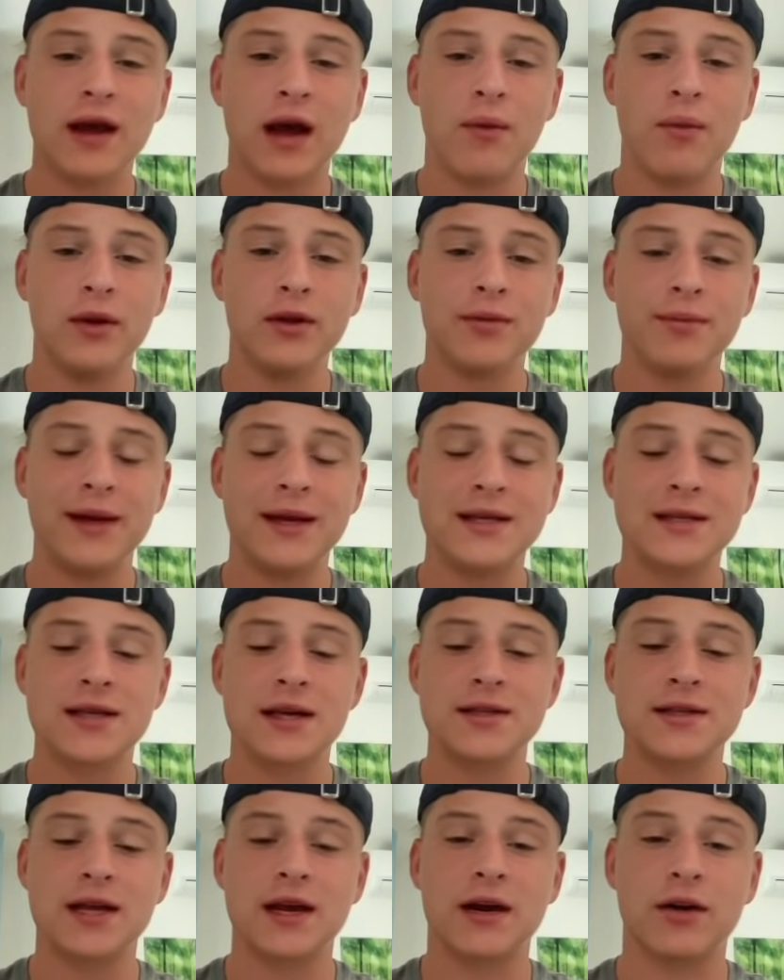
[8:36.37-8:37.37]
thing I want to be
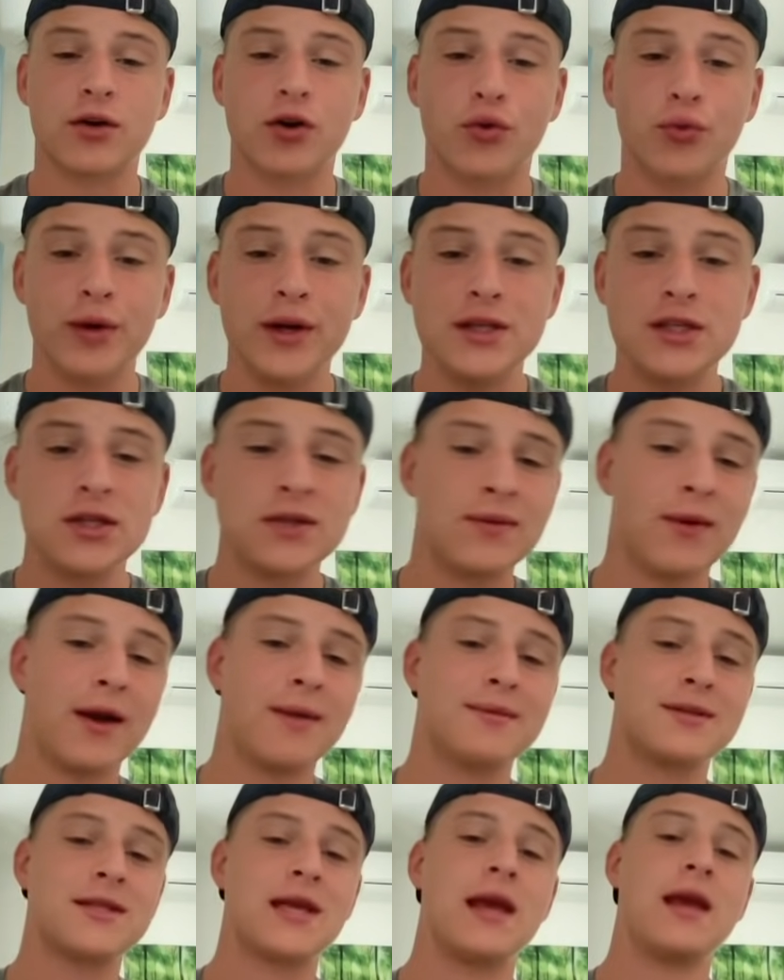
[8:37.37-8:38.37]
discussing here, the reasons why
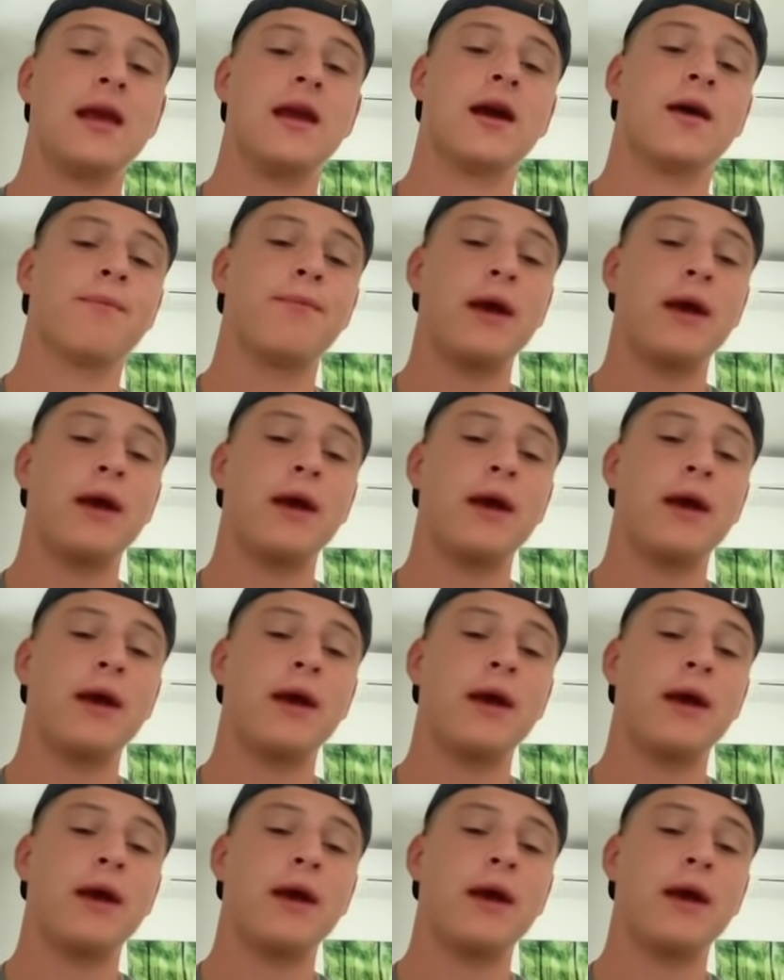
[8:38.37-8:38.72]
I'm saying here,